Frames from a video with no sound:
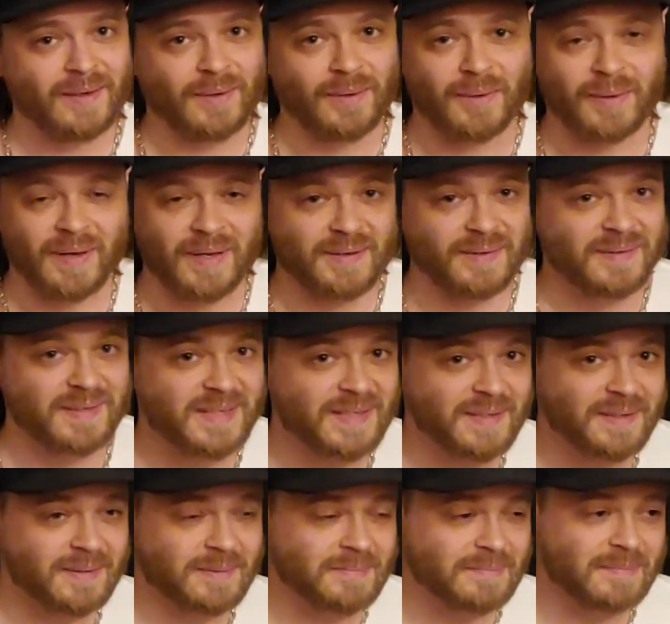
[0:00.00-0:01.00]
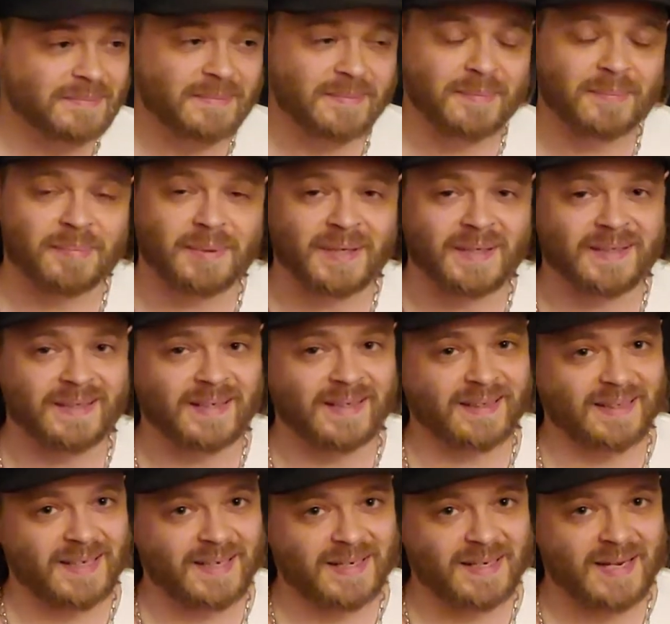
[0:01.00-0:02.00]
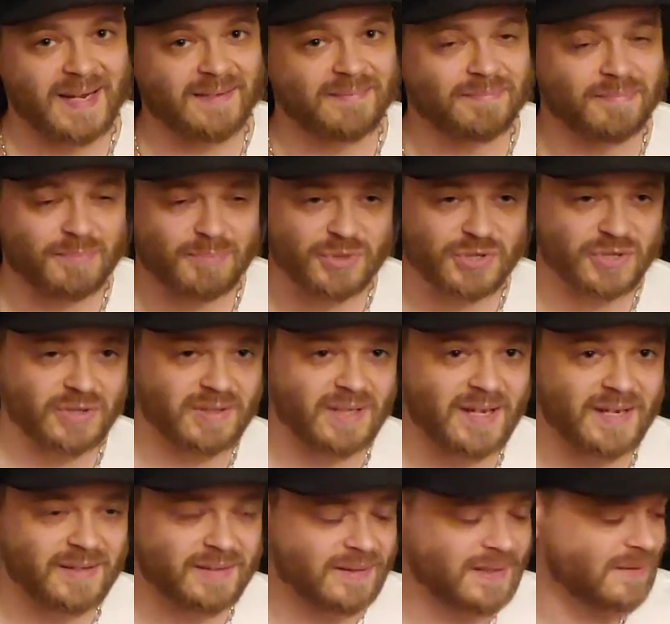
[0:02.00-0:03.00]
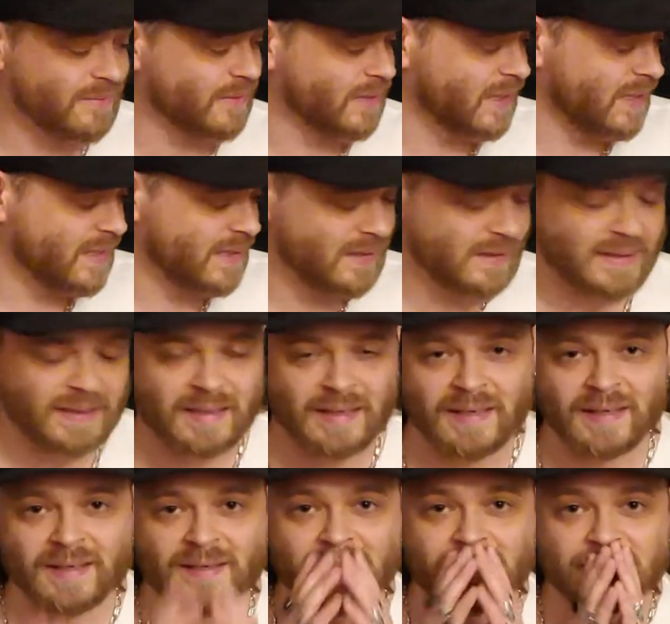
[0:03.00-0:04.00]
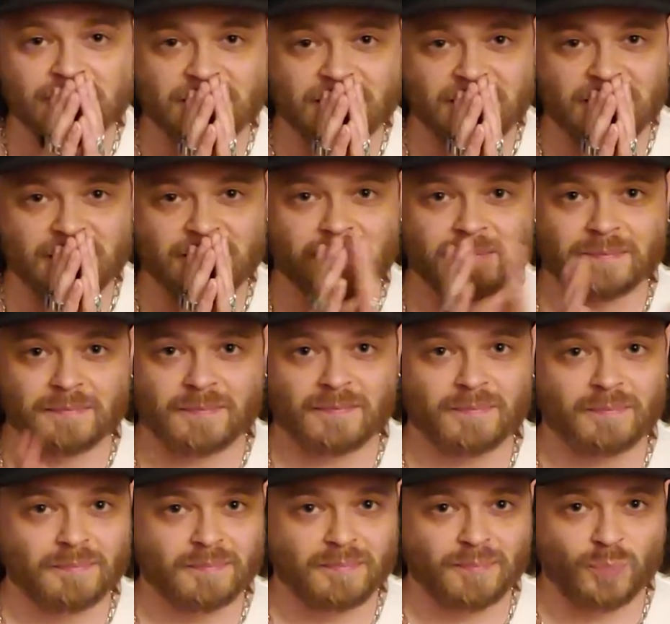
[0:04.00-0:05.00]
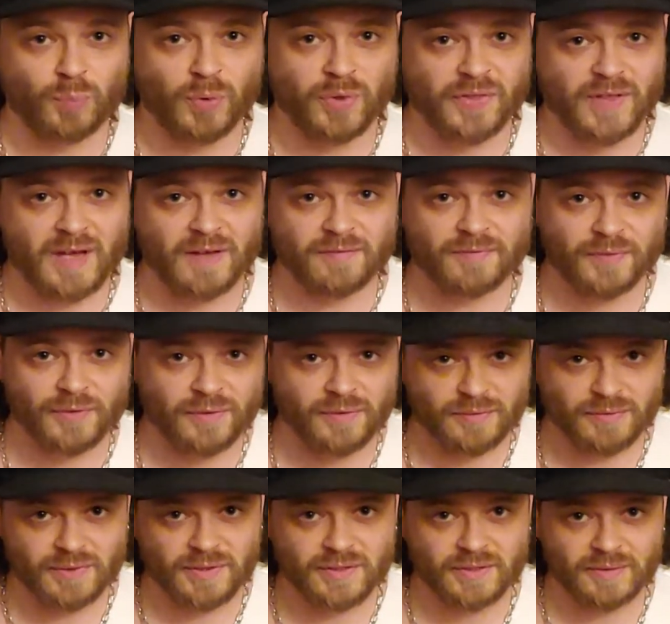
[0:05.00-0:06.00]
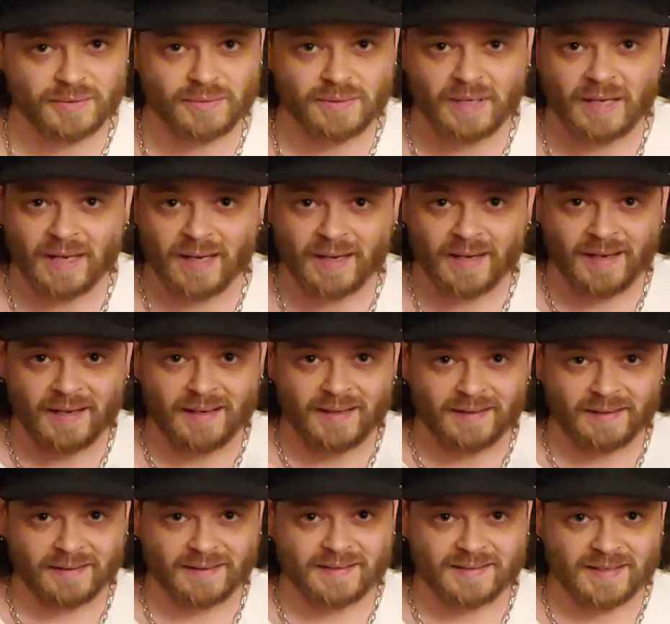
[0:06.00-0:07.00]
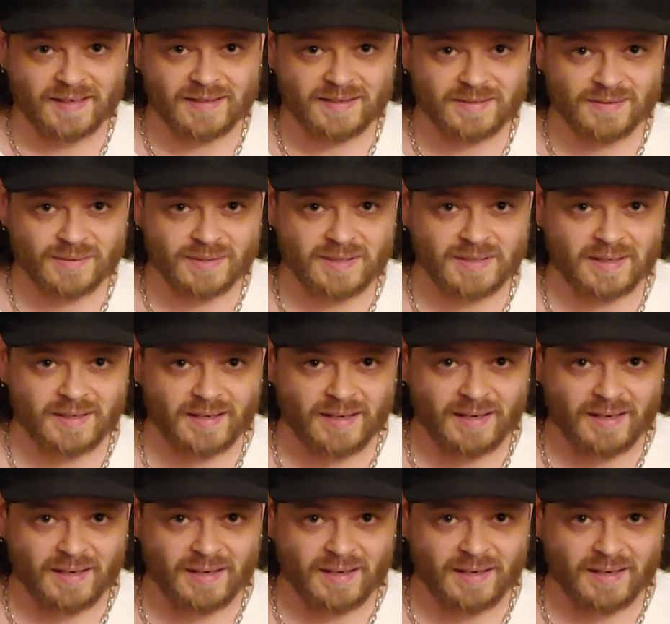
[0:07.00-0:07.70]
Well, I don't need them, but I gotta have them. I'm sure a lot of you can relate. So, without further ado, let's get to it.